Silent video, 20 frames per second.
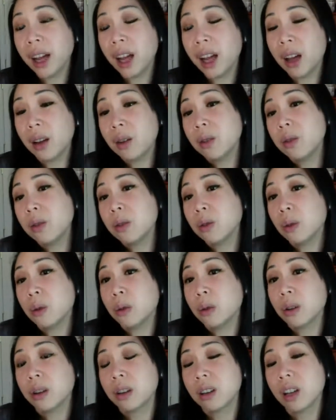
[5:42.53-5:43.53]
out
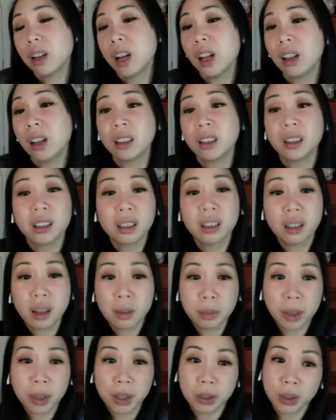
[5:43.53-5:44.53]
or color
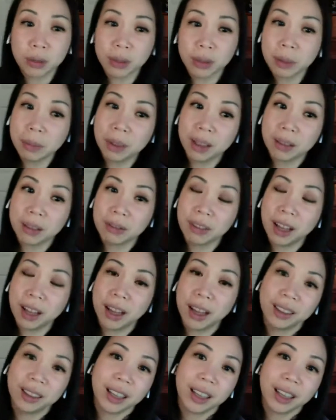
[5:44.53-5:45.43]
a picture of the butterfly.